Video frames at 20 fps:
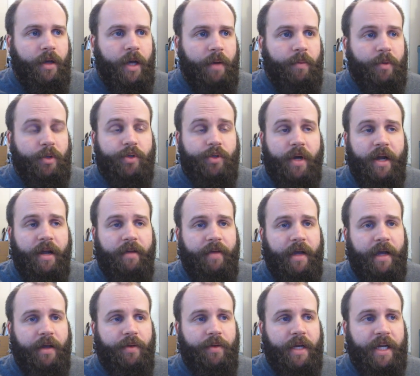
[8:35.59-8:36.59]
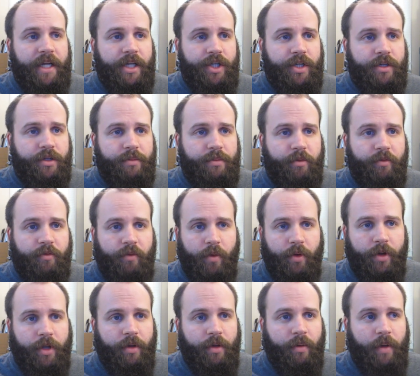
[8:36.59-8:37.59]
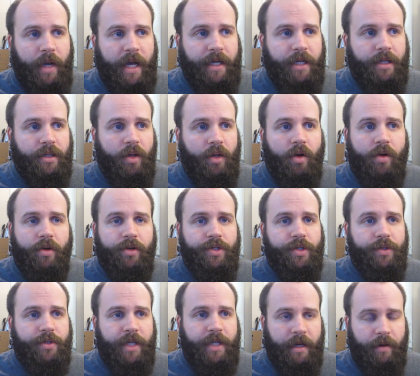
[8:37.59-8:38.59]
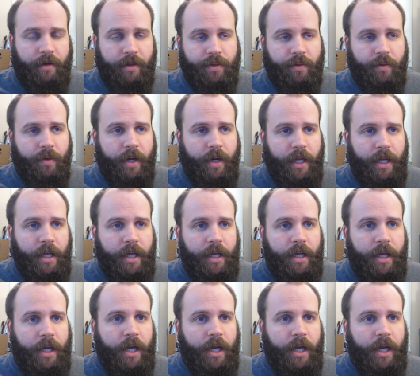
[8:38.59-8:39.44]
I will drive out nations before you and enlarge your territory,